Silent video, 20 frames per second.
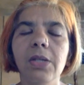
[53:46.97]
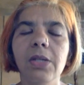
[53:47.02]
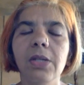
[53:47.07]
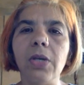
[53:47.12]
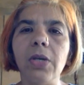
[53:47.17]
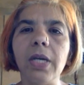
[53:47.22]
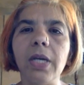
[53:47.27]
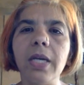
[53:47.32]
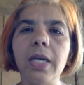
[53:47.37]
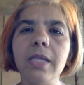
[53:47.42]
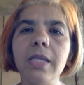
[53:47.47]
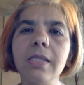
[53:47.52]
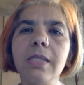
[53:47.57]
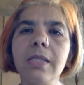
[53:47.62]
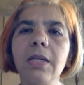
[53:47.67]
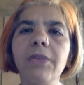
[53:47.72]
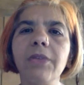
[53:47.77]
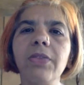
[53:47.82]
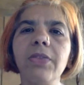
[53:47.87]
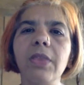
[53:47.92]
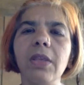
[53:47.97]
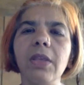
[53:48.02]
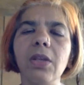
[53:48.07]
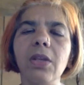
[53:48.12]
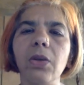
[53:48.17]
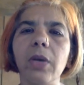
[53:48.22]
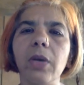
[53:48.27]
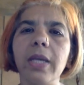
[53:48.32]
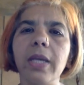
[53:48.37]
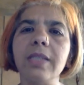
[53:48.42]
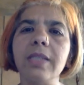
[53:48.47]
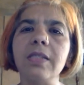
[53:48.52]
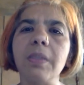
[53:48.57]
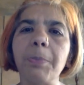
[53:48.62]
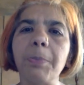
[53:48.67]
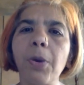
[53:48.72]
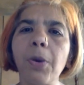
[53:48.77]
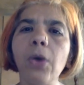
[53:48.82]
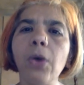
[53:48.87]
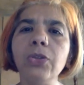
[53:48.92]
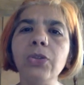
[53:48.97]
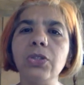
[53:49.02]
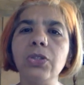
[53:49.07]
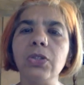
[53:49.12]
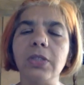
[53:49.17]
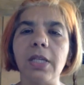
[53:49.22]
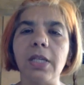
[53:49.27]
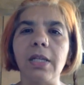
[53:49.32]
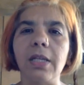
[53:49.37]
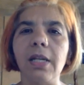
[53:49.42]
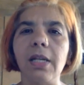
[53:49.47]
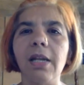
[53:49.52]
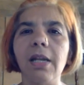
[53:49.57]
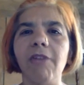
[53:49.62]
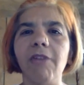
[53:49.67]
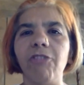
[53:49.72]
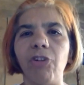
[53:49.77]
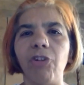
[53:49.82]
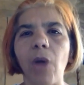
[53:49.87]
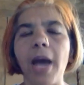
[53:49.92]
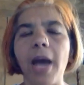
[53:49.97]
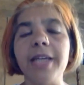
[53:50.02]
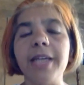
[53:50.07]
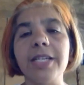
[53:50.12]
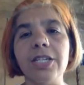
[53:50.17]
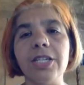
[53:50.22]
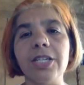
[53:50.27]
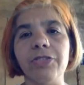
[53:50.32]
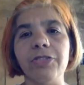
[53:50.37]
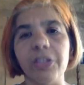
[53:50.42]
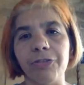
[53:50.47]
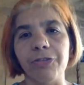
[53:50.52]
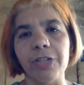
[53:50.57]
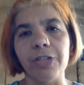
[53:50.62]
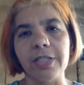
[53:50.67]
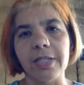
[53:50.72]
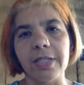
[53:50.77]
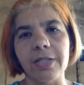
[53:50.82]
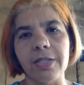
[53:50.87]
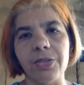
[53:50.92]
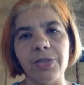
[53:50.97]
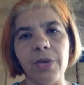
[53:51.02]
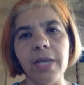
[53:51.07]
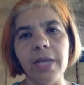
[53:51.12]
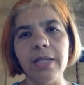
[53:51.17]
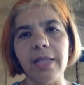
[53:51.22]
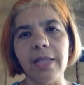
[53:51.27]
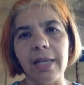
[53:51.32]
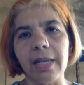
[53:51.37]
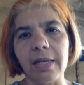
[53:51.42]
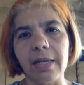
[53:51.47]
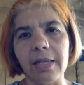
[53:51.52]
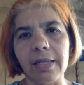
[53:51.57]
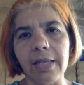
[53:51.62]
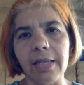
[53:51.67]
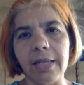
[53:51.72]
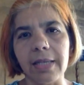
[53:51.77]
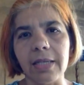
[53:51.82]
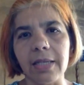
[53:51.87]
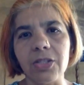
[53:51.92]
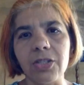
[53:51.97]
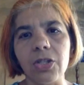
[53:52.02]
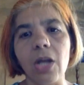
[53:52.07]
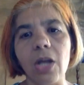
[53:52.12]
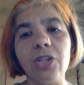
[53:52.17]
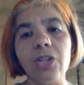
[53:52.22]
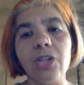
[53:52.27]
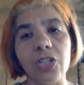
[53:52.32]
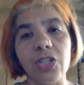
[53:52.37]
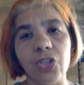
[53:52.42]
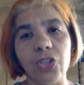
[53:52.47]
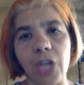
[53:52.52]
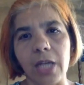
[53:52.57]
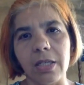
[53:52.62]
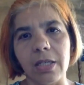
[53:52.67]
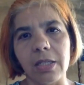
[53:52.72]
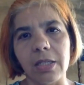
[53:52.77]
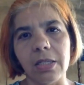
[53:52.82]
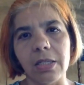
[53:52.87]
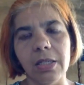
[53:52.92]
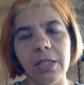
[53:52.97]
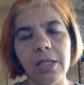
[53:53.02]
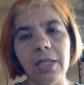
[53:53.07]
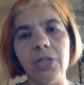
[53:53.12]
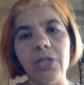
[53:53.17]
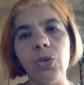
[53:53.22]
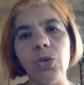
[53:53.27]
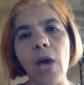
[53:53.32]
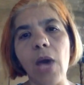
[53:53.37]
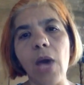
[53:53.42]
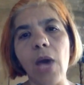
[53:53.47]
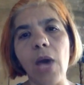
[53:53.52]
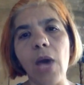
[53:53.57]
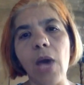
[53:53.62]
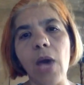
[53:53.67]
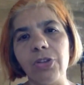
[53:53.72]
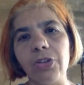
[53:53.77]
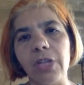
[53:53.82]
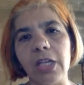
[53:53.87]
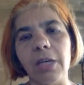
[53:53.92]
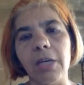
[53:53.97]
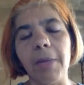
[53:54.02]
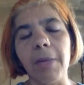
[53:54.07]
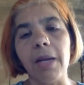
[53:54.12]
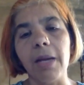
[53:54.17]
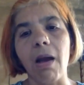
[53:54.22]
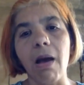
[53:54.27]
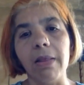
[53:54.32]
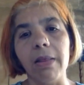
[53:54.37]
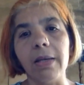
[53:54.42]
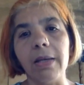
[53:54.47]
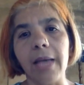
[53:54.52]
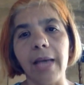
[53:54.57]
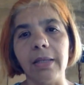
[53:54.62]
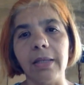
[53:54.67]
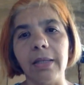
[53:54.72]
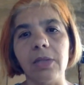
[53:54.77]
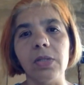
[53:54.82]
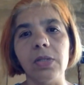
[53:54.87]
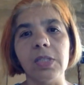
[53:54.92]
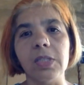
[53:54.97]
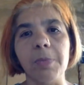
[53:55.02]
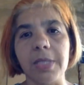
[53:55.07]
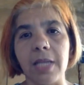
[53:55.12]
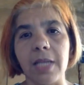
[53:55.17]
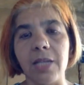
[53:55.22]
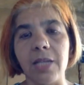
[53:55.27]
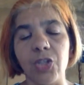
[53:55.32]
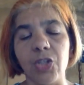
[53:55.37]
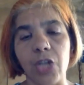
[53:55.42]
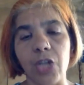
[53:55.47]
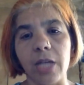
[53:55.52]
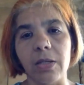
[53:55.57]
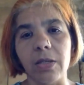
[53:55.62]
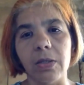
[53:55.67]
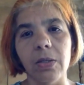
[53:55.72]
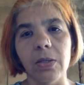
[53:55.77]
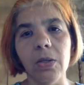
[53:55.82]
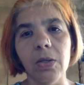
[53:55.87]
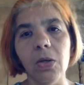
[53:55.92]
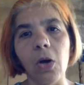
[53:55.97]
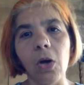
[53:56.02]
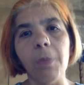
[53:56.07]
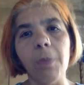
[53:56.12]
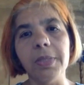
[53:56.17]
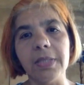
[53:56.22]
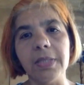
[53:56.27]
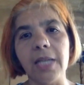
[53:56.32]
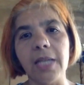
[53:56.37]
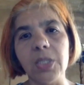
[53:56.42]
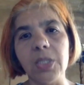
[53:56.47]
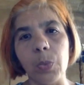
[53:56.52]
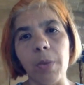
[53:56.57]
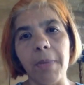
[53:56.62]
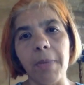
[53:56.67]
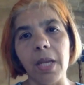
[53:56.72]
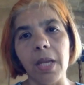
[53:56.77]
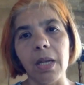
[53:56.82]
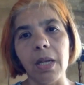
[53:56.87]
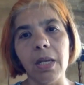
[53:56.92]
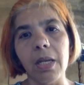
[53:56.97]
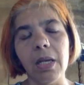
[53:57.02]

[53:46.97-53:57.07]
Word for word: So instead of, you know, it's supposed to signal a variety of differences, right? That, that it's not just gender. That you have to think about other categories besides gender or besides women.